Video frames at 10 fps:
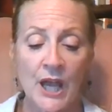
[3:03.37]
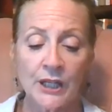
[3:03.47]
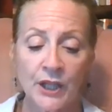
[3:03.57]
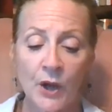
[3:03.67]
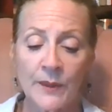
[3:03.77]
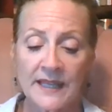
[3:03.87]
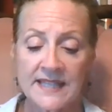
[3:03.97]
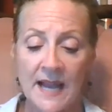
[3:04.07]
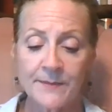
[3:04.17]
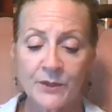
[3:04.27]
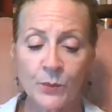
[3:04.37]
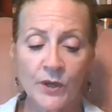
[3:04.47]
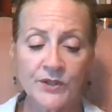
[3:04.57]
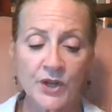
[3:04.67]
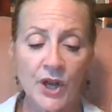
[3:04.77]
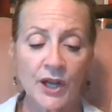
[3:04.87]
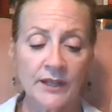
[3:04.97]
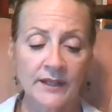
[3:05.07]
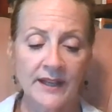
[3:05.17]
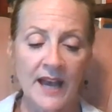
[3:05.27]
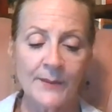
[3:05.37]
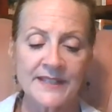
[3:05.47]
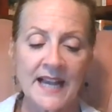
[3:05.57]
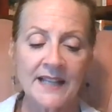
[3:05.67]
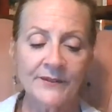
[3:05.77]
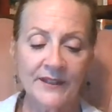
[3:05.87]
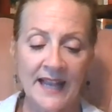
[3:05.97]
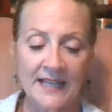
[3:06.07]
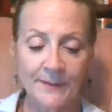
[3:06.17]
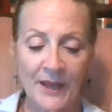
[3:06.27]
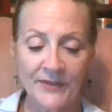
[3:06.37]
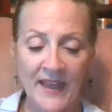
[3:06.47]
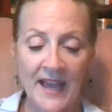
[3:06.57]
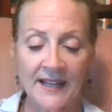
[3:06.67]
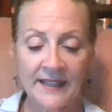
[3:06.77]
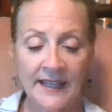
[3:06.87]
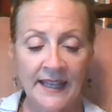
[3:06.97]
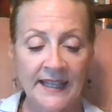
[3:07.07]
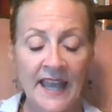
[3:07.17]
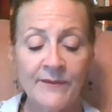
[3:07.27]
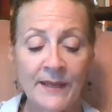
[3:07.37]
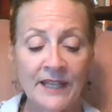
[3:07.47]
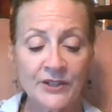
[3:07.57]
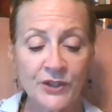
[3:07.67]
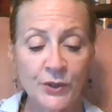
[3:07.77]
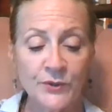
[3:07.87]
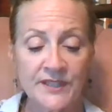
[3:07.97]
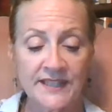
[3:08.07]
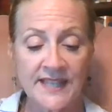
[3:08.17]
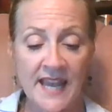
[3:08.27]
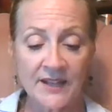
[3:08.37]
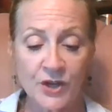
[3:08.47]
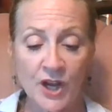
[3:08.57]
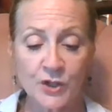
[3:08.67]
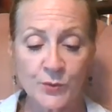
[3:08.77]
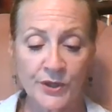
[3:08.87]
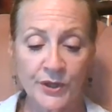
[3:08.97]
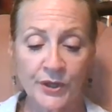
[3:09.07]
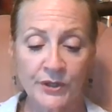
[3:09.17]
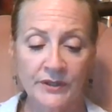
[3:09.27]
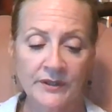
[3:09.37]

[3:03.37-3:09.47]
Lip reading: Chloe adopted one dog. I was kind of glad about that. It gave me an excuse to stay in touch with her.